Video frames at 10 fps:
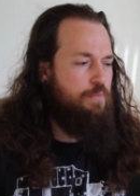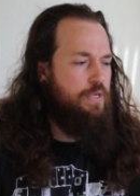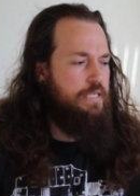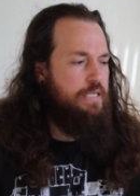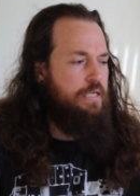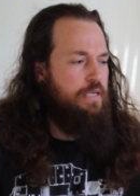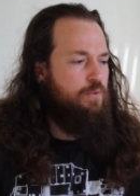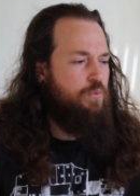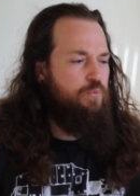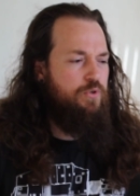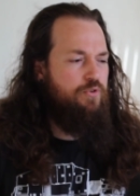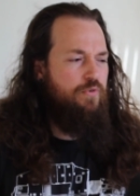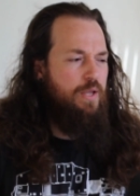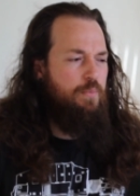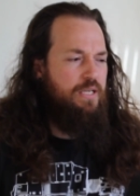but what would you
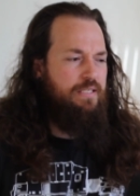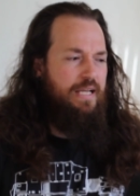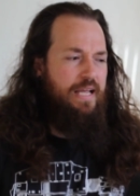recommend?